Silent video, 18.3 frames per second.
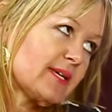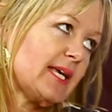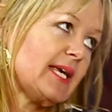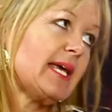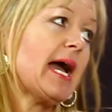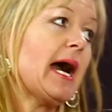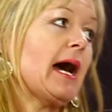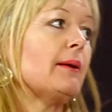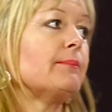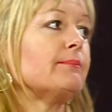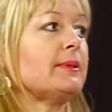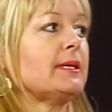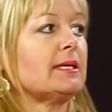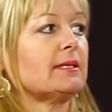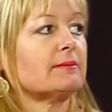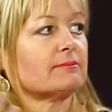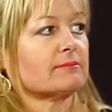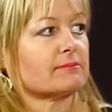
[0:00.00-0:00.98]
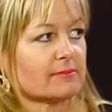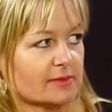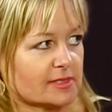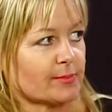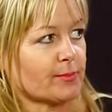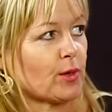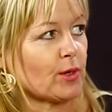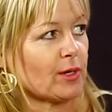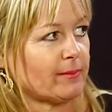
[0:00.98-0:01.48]
He helped me and
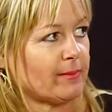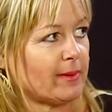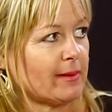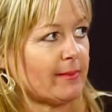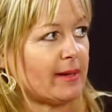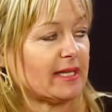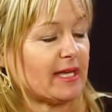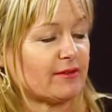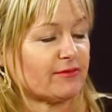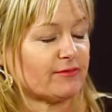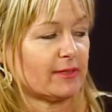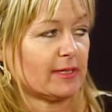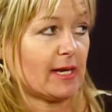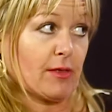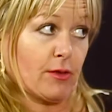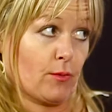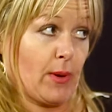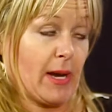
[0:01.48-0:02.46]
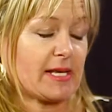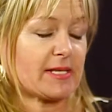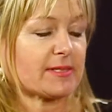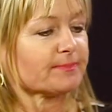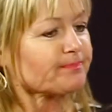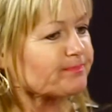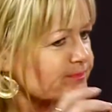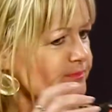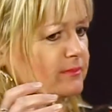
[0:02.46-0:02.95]
supported me in my life in other ways.
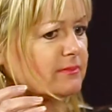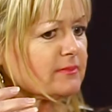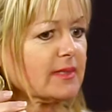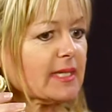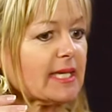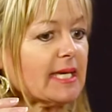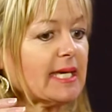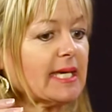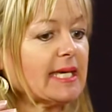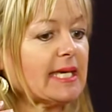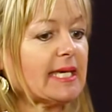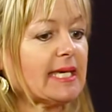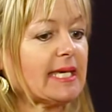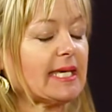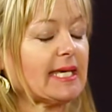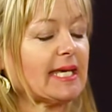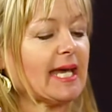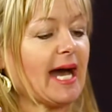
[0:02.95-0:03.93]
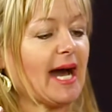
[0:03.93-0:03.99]
He